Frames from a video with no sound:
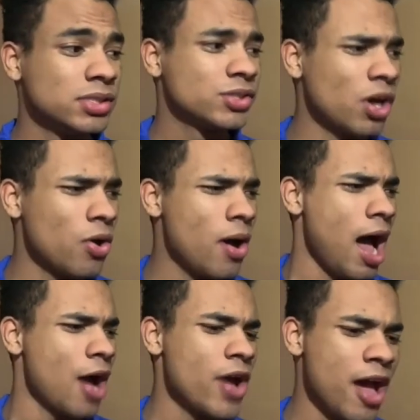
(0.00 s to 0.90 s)
So
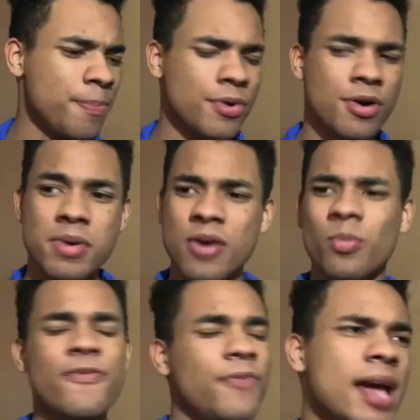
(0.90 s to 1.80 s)
I wrap up,
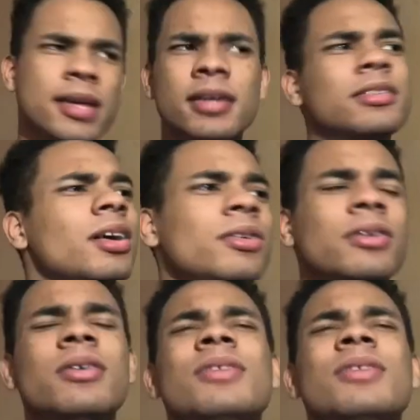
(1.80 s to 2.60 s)
we fighting, dumb.